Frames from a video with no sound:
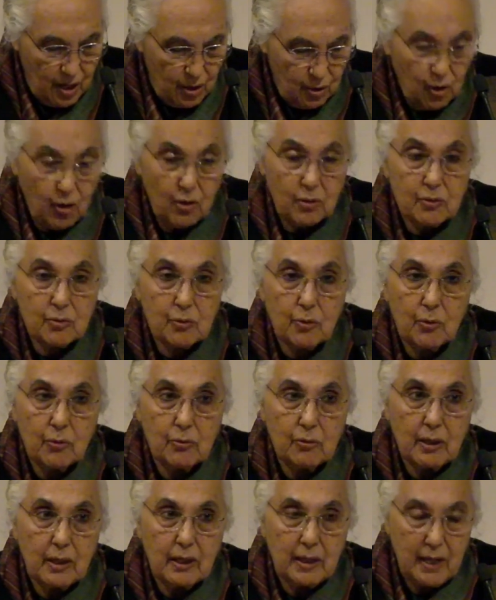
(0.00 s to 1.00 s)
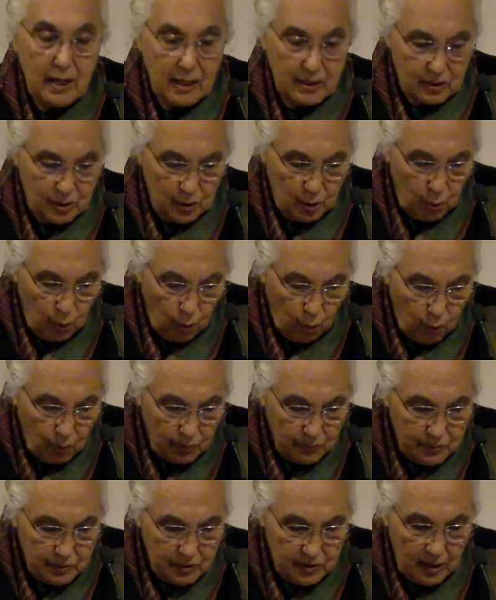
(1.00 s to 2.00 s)
not only as
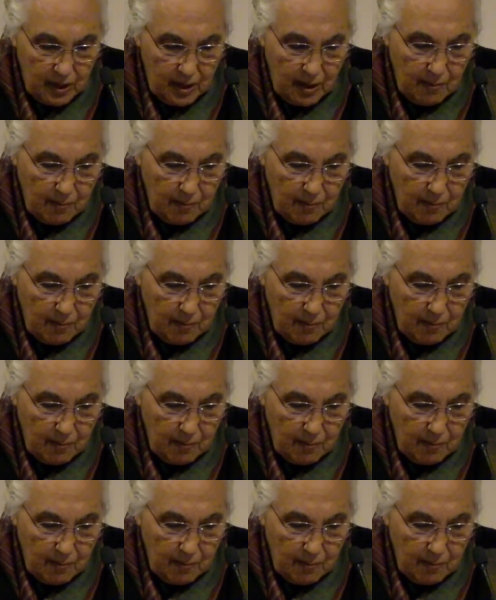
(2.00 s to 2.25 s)
norms,